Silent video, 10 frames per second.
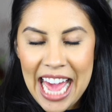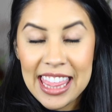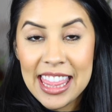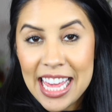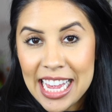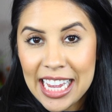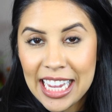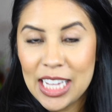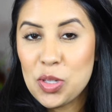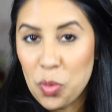I think
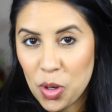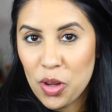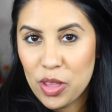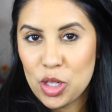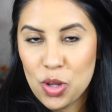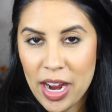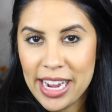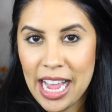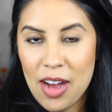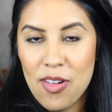it's worth
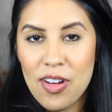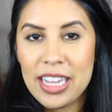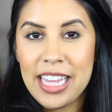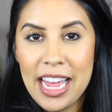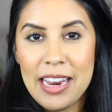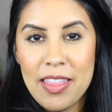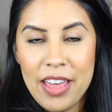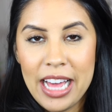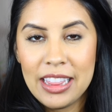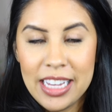trying out. Again,
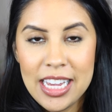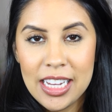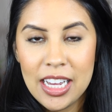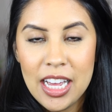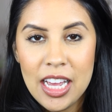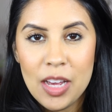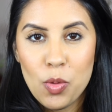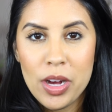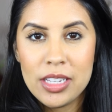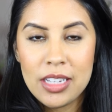that link
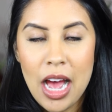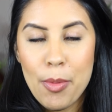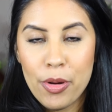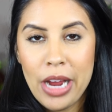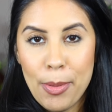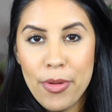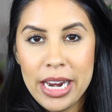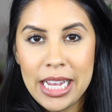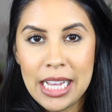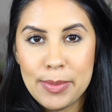was
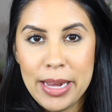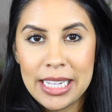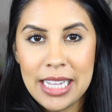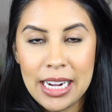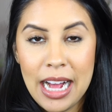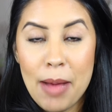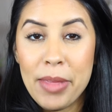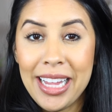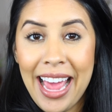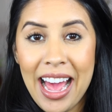CameraReadyCosmetics.com.
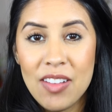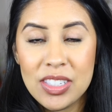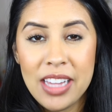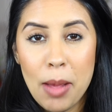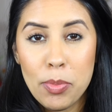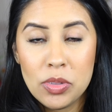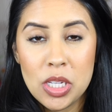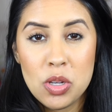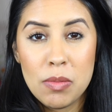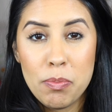They have samples that
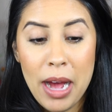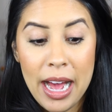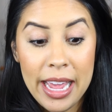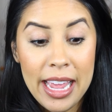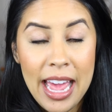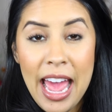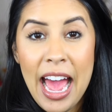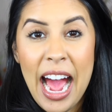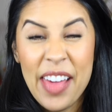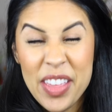you can buy.
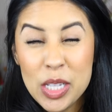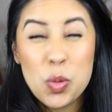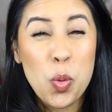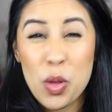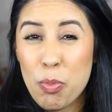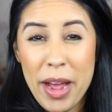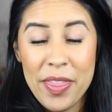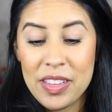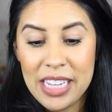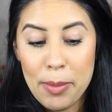I think it's worth
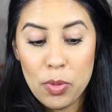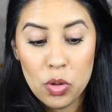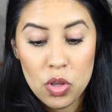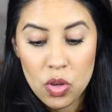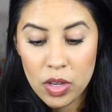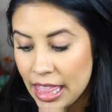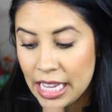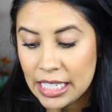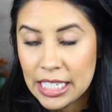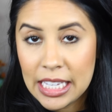buying the sample.
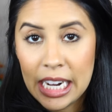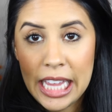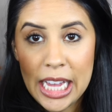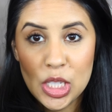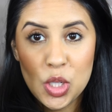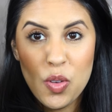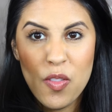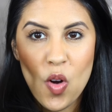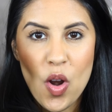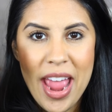This is gonna last you
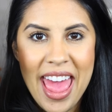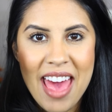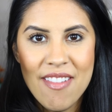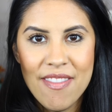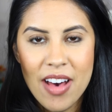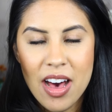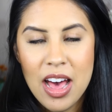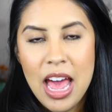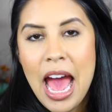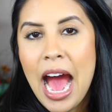forever.
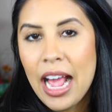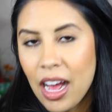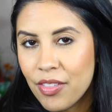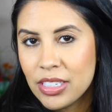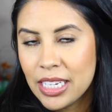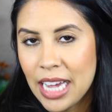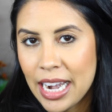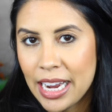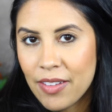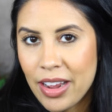I obviously got
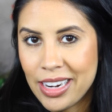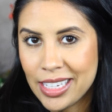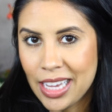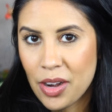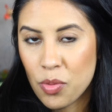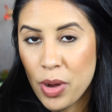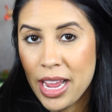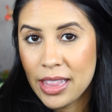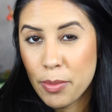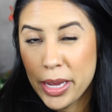it at a discounted rate
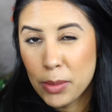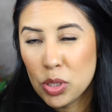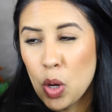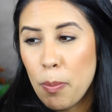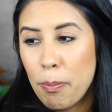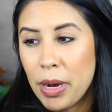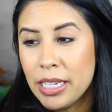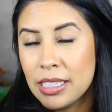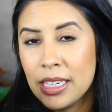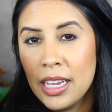at the makeup show,
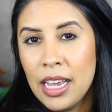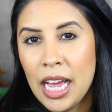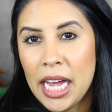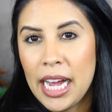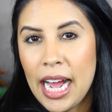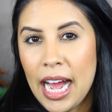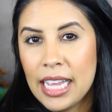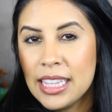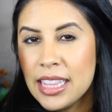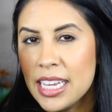but I
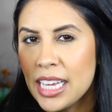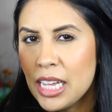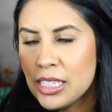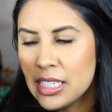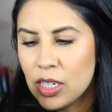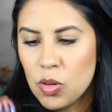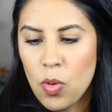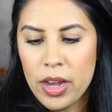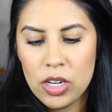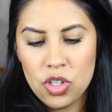think I'd still
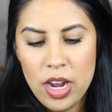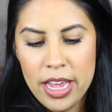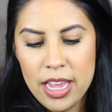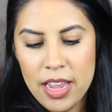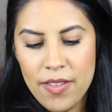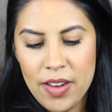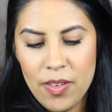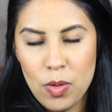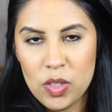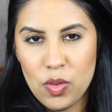want to try it even if
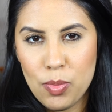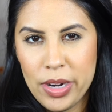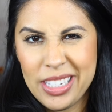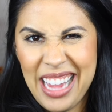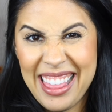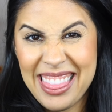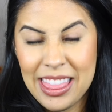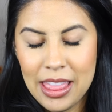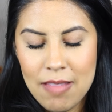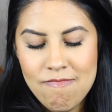it was full price.
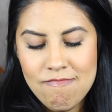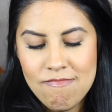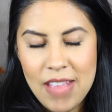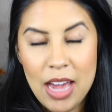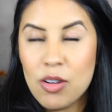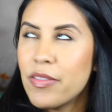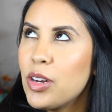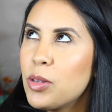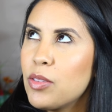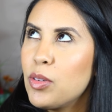I don't even know
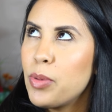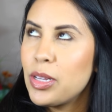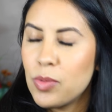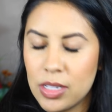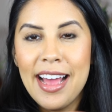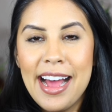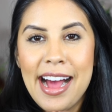what the full price was.